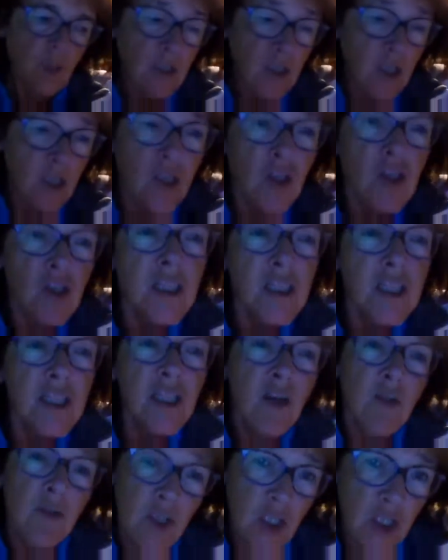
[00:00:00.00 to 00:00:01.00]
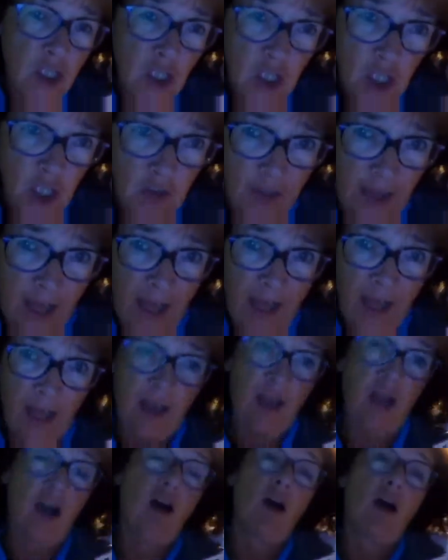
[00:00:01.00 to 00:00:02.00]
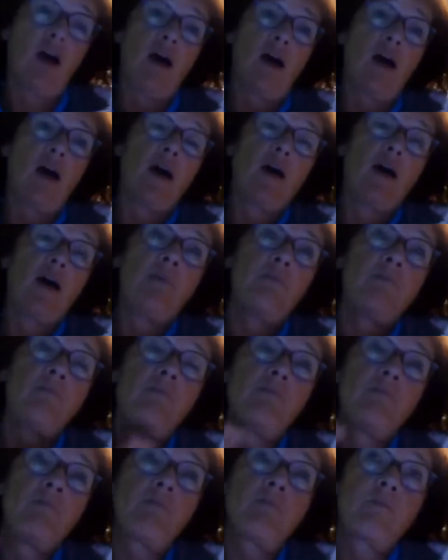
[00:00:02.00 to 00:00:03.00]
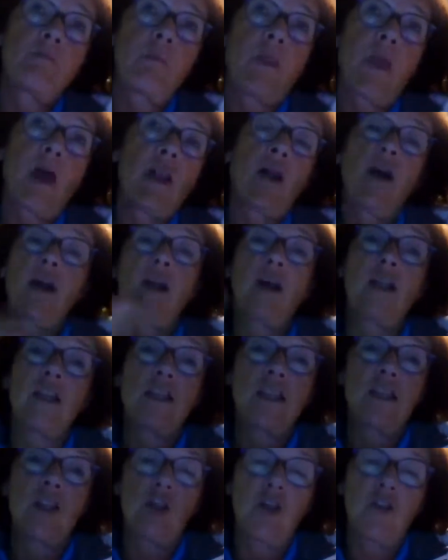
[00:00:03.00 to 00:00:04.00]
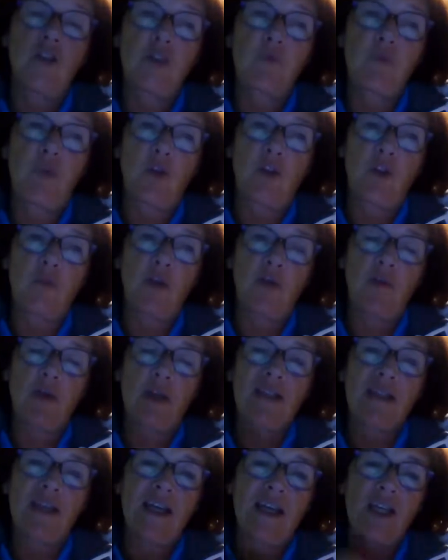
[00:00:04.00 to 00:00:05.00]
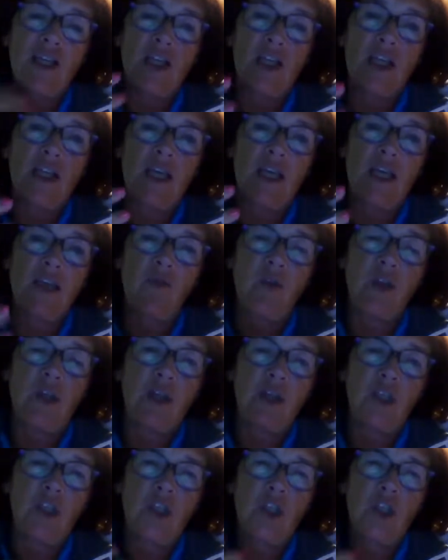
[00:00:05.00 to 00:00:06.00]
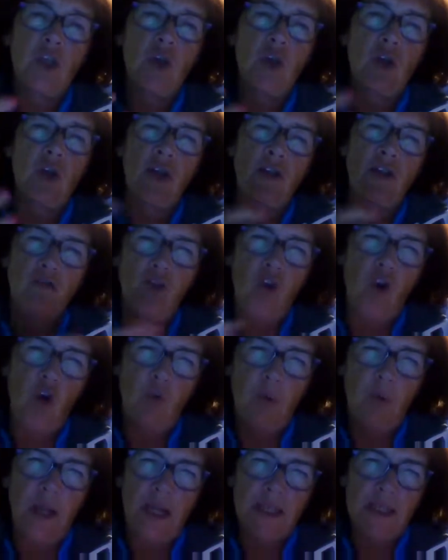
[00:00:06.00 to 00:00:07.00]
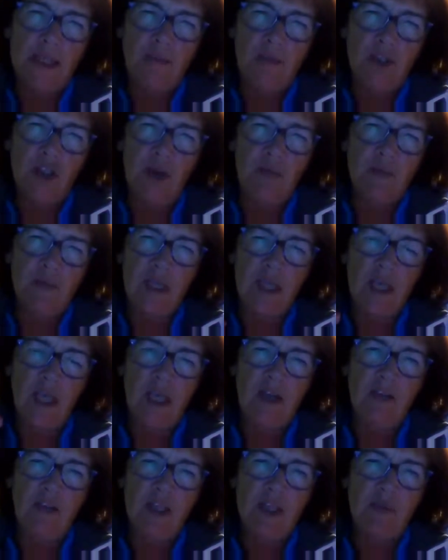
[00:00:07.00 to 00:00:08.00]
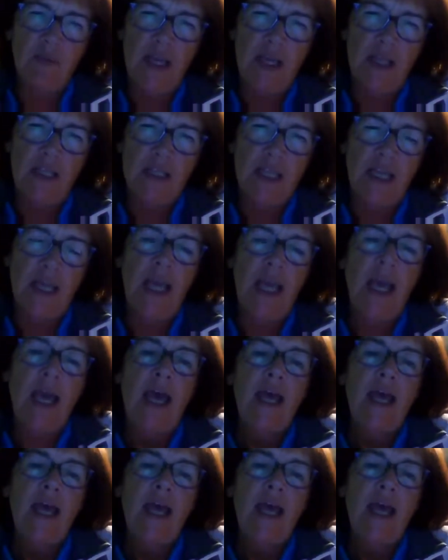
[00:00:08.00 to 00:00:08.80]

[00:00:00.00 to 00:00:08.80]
So Sonia didn't know I was going to do that. And I kind of did it on the spur of the moment, because I actually think if we can do kind of role play sometimes, it kind of explains it.